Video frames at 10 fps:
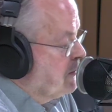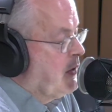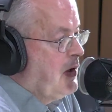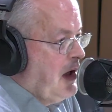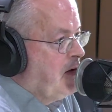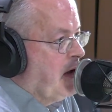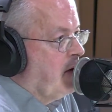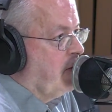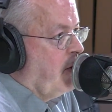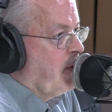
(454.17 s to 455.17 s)
King
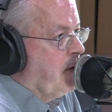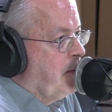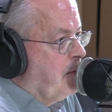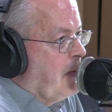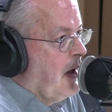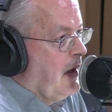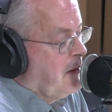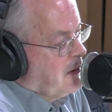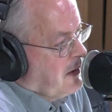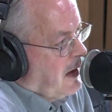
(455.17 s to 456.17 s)
James Version,
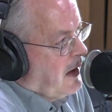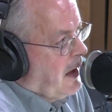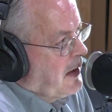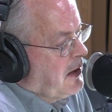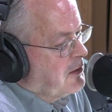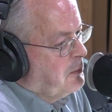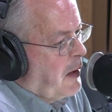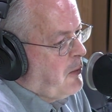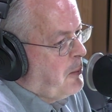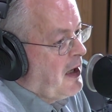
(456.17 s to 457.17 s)
and I guess
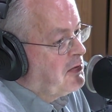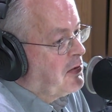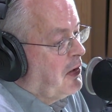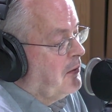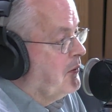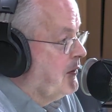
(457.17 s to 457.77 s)
maybe based on